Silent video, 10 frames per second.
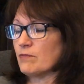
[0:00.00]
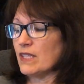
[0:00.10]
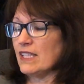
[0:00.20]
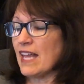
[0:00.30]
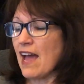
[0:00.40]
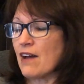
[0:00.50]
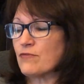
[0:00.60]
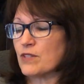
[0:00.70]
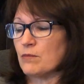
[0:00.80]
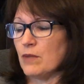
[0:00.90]
He
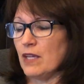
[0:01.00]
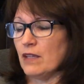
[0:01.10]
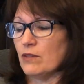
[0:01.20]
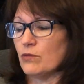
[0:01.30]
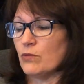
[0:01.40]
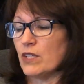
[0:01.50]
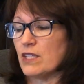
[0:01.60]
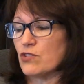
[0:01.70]
laughed at me when he